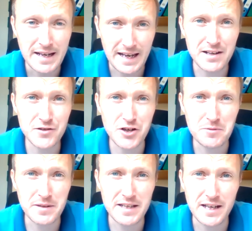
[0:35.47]
East
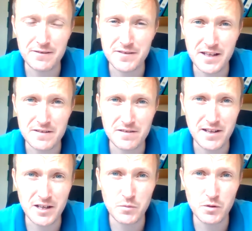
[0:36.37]
Germany, after the end of the
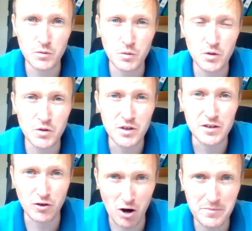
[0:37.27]
Second World War,
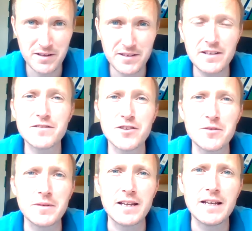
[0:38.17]
the communist East
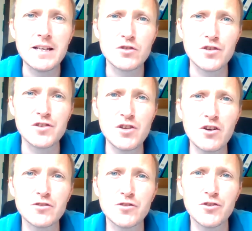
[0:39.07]
Germany does
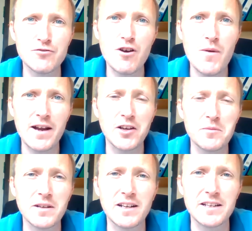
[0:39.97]
not grow
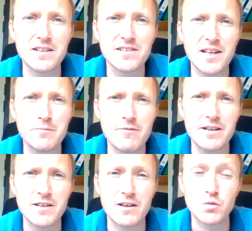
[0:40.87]
economically at the same
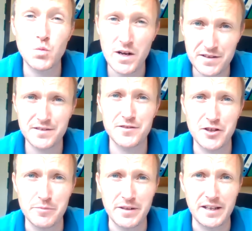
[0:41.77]
rate as West
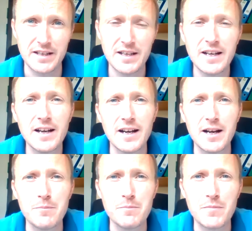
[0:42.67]
Germany.
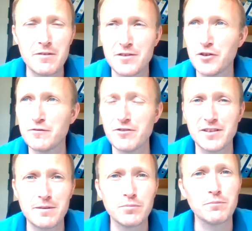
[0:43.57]
There are still, for
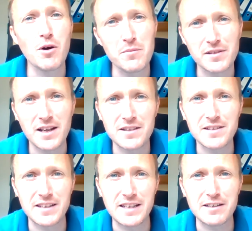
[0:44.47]
example, bomb sites
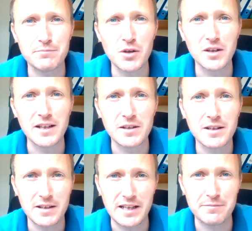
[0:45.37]
in East Berlin.
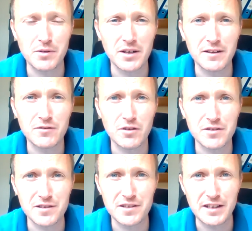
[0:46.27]
East Berlin, of
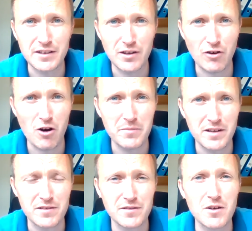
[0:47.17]
course, is the
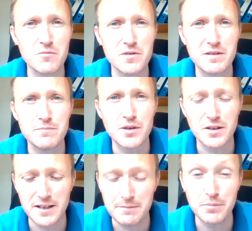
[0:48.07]
communist zone within Berlin.